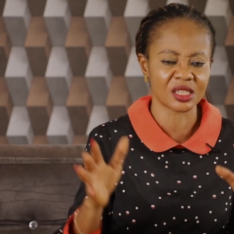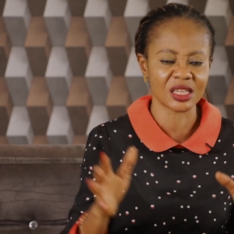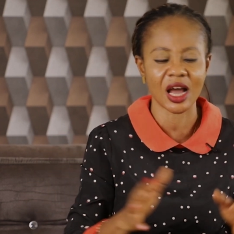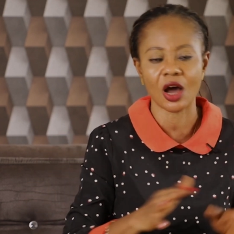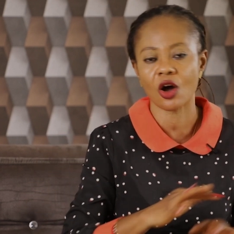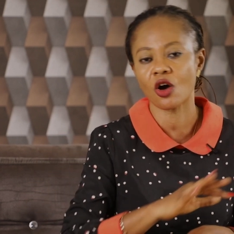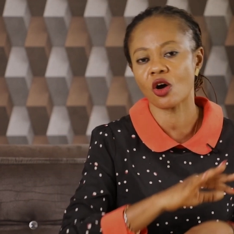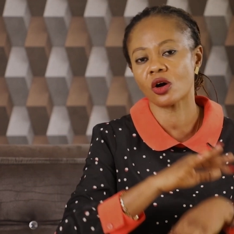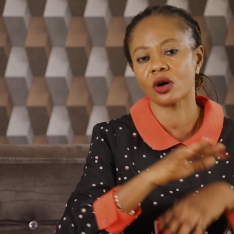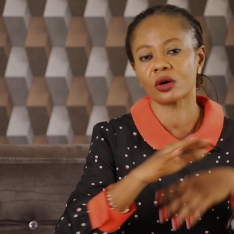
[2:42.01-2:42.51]
They
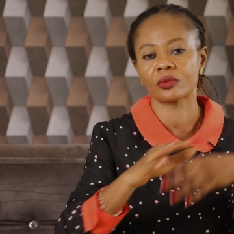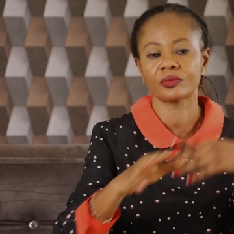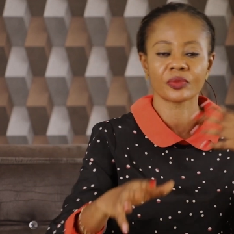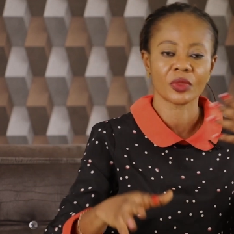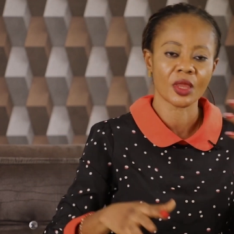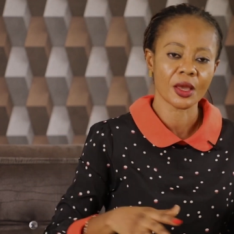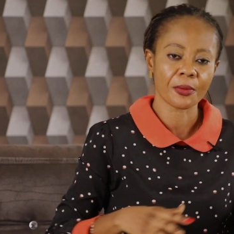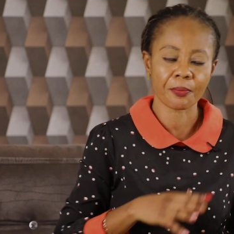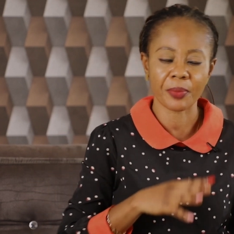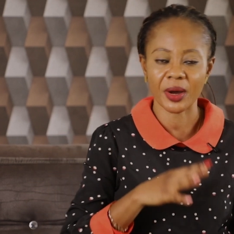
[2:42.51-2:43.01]
are all
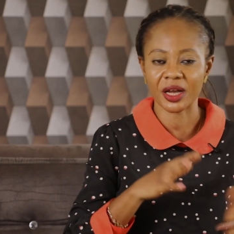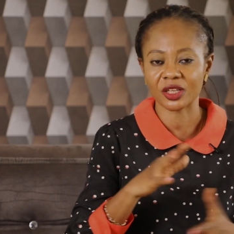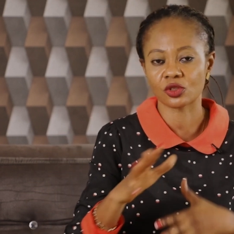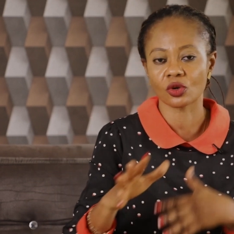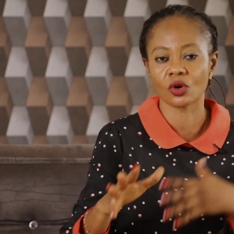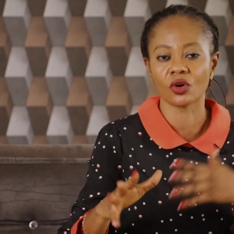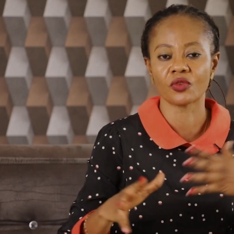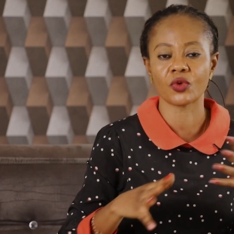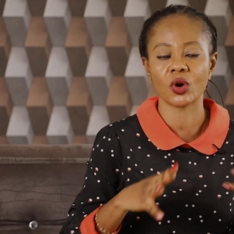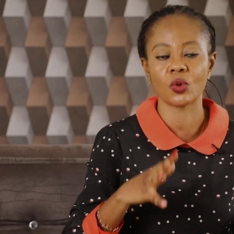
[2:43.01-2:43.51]
parts
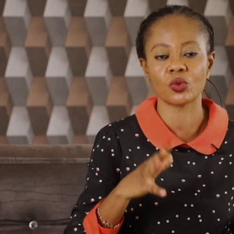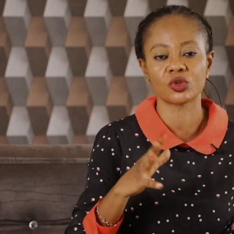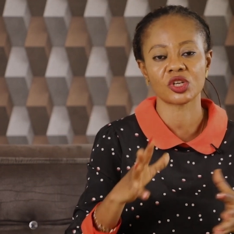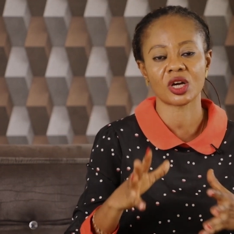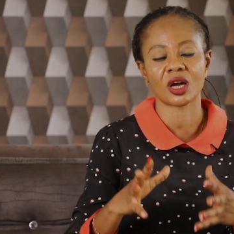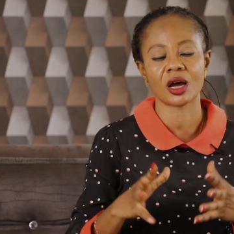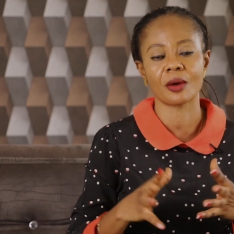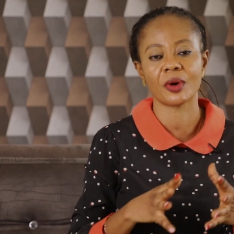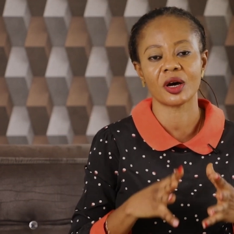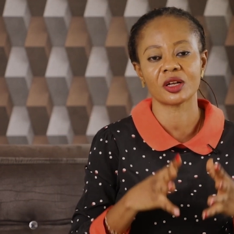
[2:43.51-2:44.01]
of when we
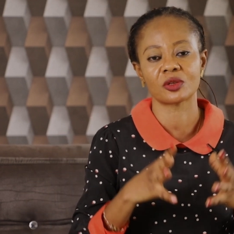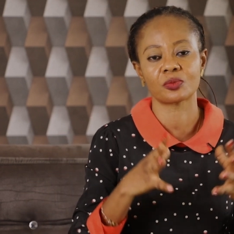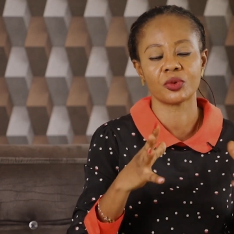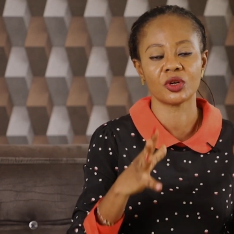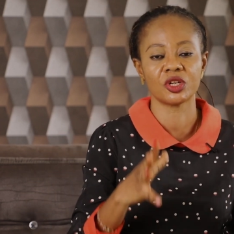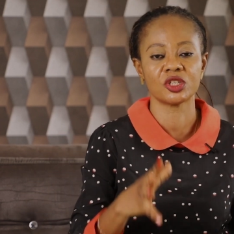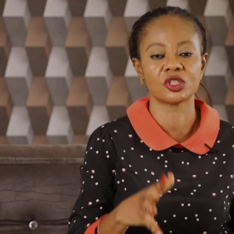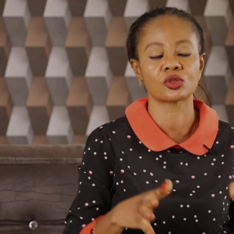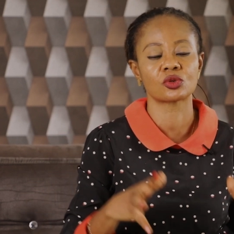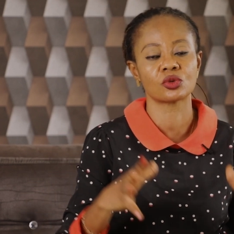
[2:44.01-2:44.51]
talk about
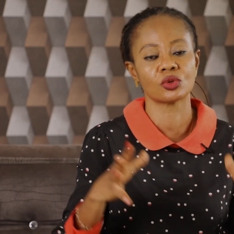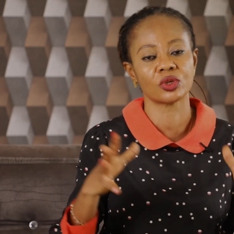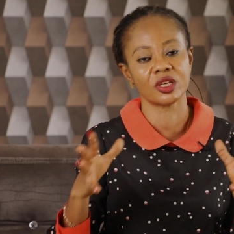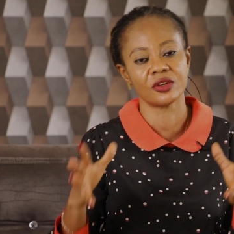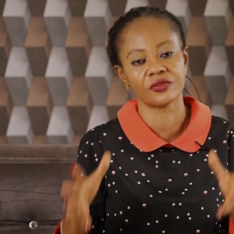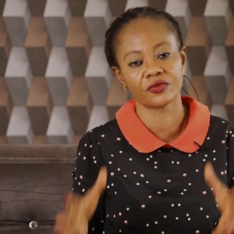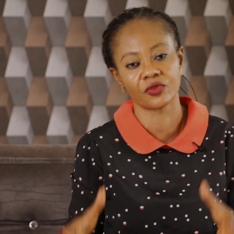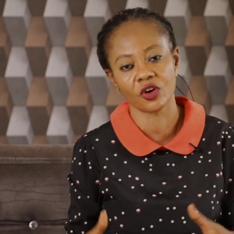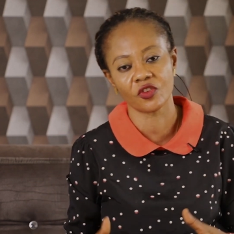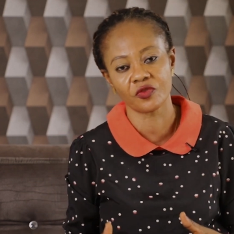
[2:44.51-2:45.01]
political
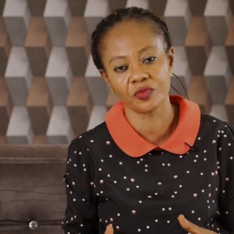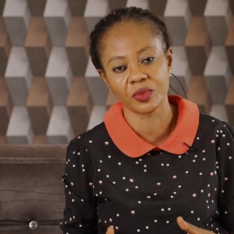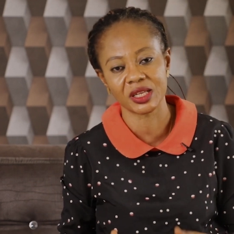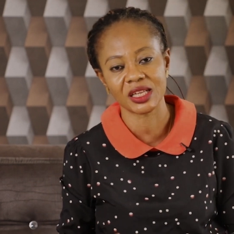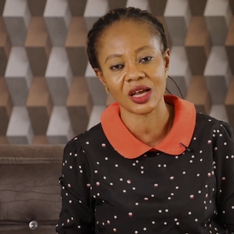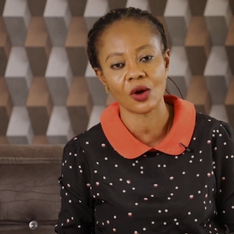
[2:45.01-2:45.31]
involvement.